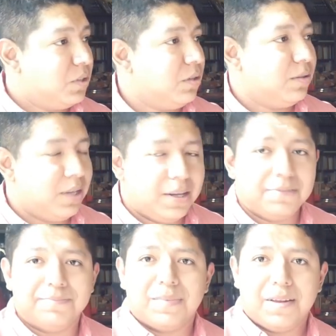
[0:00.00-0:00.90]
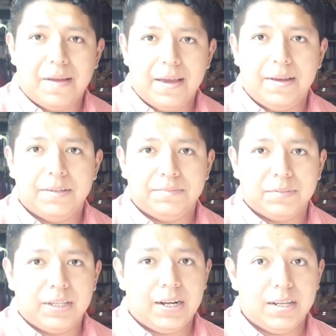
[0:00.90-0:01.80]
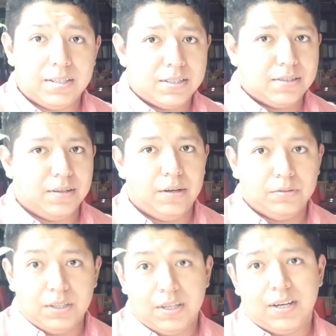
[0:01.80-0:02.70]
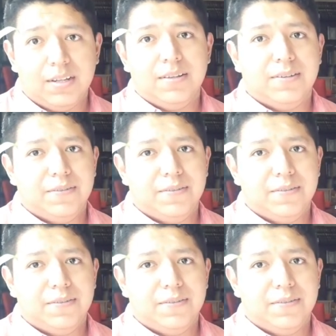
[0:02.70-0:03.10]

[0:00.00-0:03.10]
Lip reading: Something that it's authentical